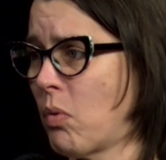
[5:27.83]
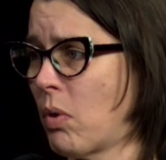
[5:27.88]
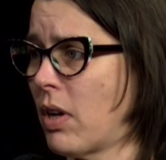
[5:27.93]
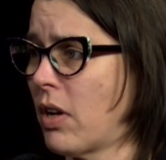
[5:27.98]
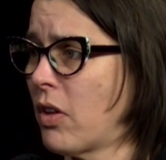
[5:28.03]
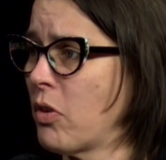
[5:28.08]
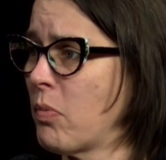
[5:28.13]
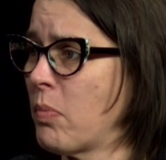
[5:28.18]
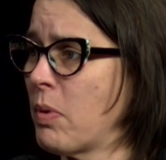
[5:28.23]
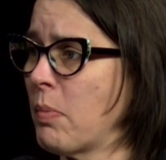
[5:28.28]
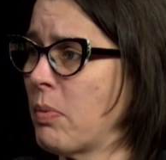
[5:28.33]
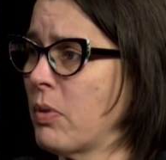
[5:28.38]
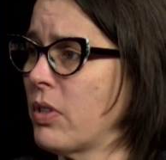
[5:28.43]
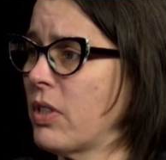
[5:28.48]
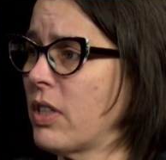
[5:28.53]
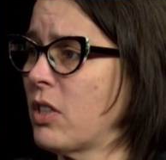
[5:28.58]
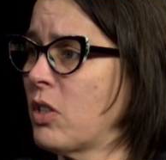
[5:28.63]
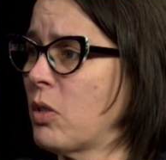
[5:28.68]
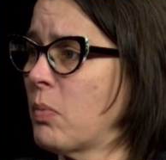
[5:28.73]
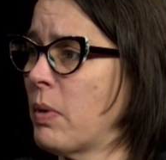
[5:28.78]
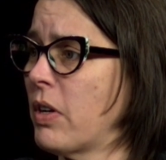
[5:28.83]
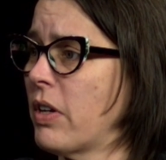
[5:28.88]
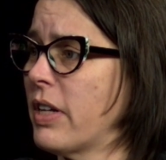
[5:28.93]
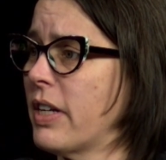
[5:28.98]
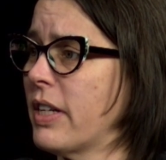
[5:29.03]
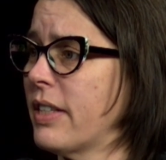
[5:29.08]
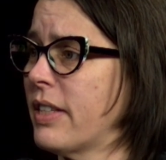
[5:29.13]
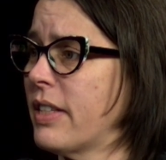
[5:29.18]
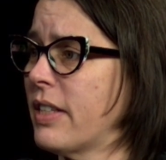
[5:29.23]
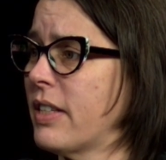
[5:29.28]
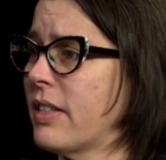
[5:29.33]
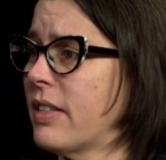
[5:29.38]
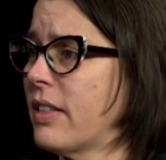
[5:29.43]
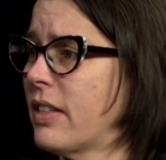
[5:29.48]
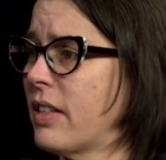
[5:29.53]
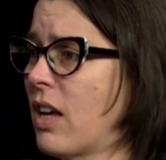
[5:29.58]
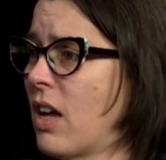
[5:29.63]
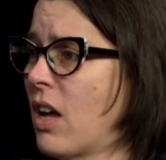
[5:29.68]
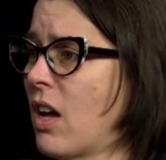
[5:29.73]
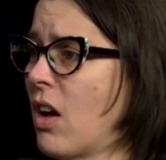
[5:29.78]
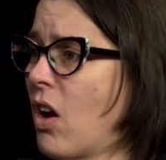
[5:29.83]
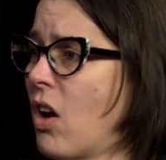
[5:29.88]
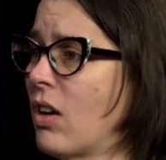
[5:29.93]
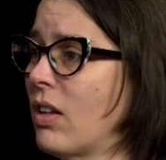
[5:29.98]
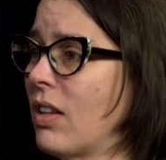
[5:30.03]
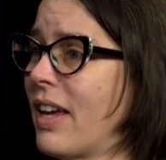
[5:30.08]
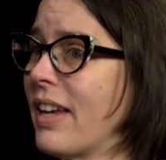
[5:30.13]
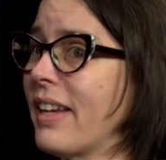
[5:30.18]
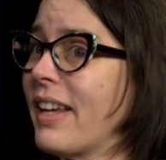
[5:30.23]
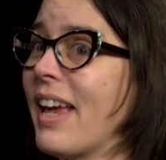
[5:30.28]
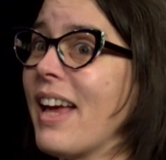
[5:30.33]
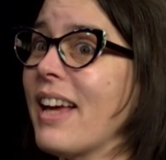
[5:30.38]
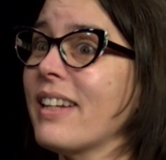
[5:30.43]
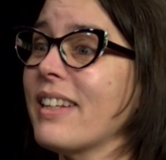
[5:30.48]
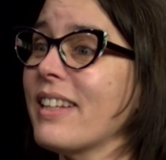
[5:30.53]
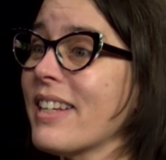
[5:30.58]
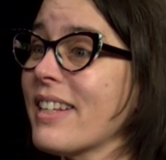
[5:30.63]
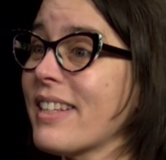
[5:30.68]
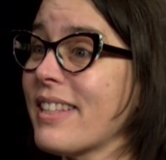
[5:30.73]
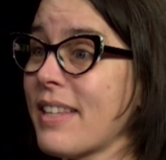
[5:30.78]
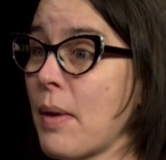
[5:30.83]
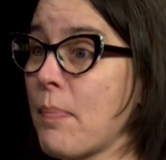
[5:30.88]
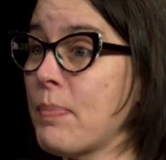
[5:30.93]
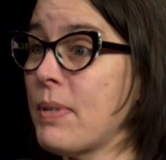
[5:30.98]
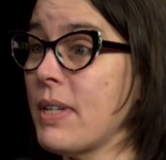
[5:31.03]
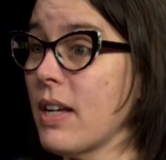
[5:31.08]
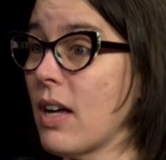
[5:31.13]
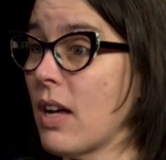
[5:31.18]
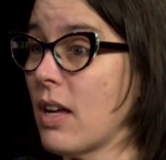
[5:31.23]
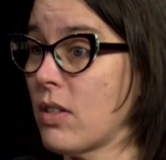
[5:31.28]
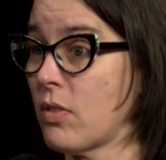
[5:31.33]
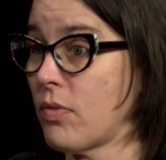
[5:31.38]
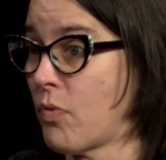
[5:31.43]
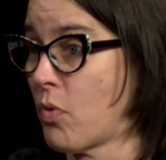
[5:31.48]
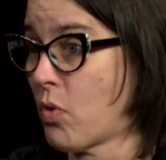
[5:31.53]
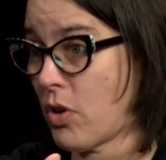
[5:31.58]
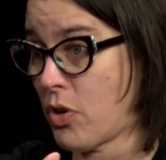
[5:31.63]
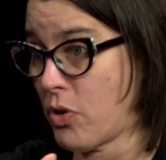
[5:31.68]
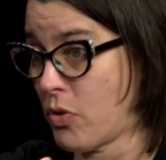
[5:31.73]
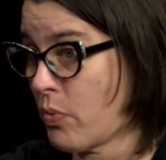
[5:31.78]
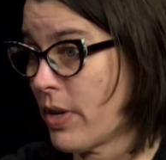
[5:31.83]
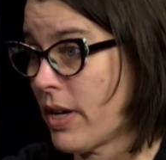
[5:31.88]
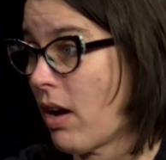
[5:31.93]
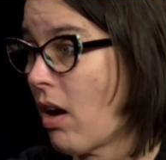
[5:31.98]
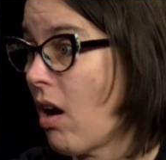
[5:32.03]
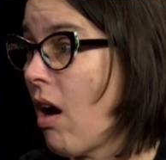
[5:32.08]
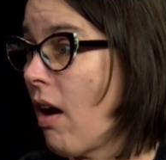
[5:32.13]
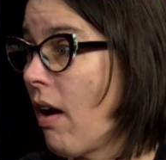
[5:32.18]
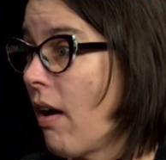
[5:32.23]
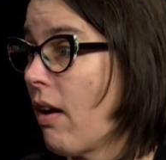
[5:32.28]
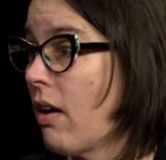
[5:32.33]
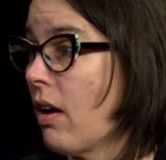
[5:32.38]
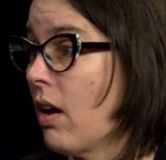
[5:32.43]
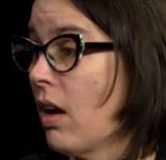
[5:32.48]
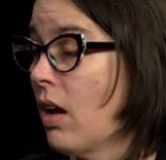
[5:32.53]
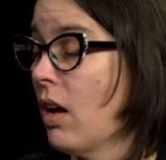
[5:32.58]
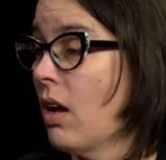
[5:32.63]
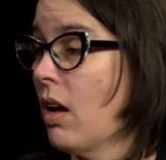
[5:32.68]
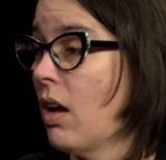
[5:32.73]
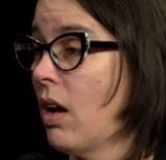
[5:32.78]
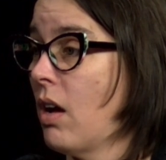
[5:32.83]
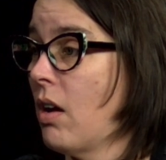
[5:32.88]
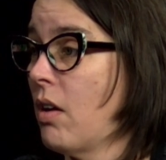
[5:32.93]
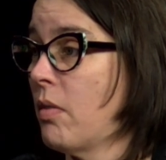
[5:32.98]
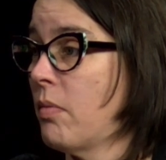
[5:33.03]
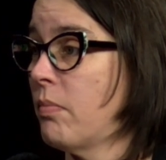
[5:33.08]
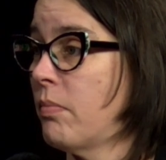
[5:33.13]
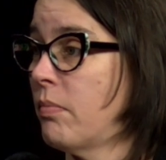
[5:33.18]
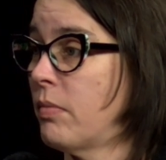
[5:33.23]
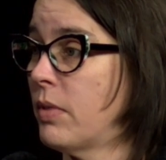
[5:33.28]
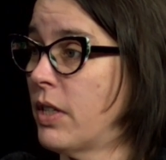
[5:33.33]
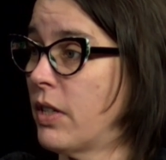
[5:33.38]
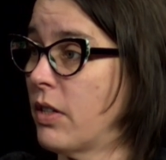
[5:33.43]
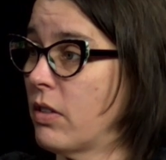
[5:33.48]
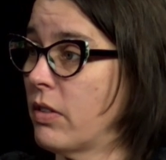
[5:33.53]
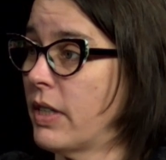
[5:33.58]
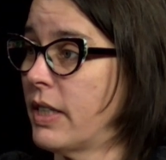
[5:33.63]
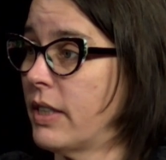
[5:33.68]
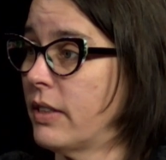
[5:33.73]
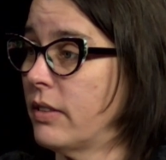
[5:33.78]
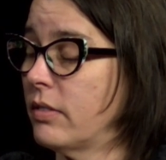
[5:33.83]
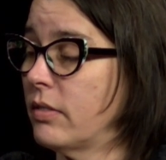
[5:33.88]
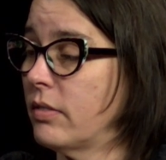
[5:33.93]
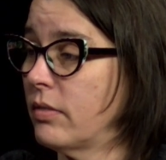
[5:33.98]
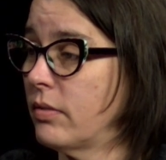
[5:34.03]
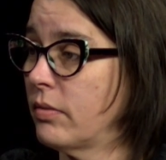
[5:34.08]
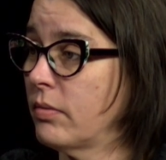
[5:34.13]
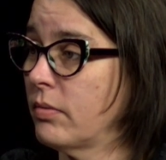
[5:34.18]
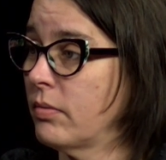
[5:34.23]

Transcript: what other people's experiences are like and accepting us for who we are, and